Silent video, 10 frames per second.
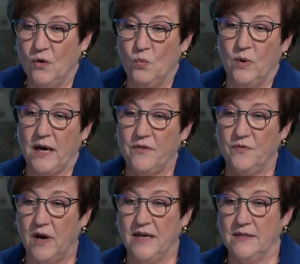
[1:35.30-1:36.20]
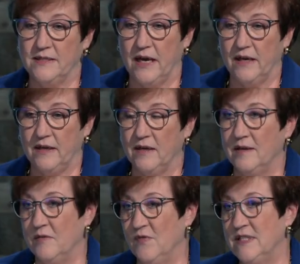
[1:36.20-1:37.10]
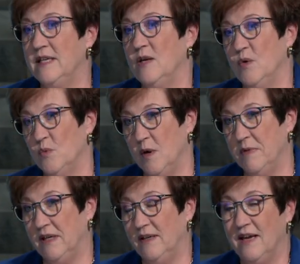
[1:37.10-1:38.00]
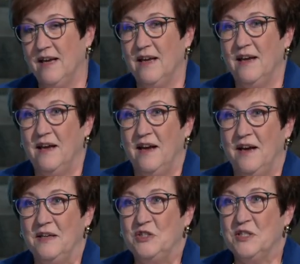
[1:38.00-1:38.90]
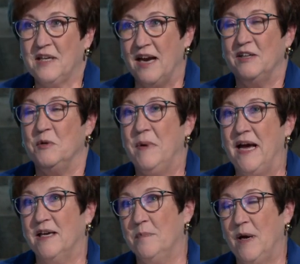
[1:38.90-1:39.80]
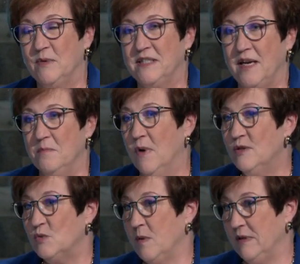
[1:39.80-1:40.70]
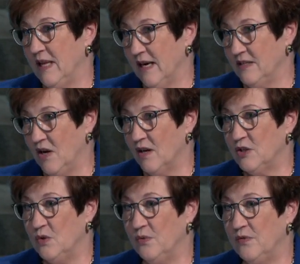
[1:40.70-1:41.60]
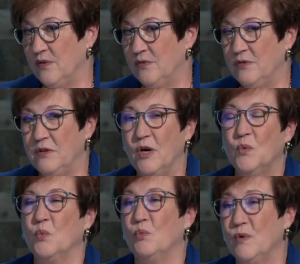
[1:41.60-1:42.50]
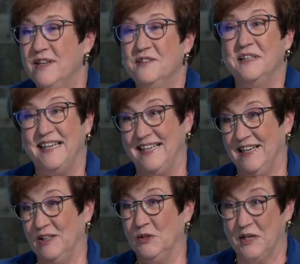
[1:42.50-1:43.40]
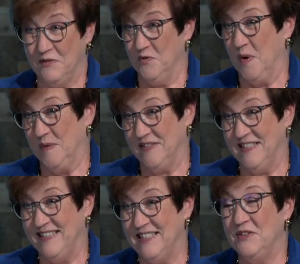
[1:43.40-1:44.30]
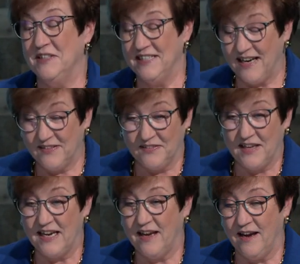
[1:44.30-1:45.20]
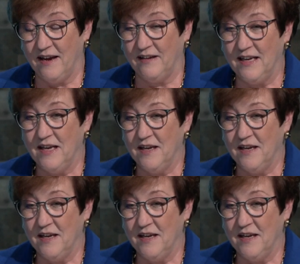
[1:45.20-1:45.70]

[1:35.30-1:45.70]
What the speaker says: what I find is that in visiting with women, just kind of to back up, I would say most women that I talk to, they're really looking forward to the day that they can